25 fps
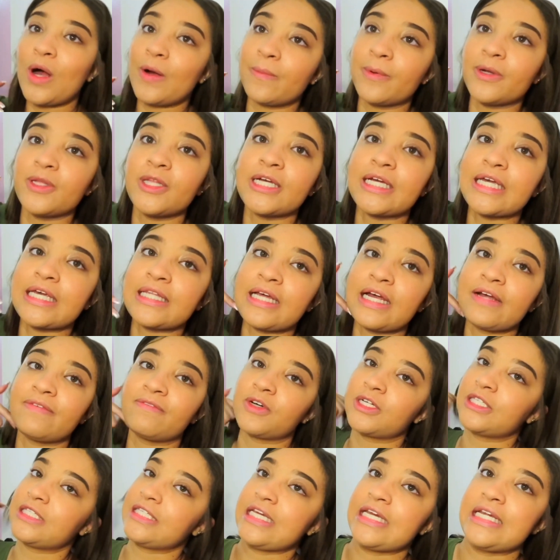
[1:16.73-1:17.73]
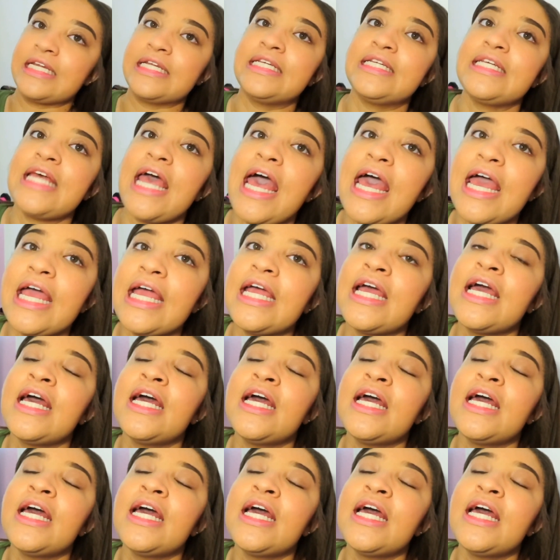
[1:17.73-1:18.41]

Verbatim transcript: we're looking like for today.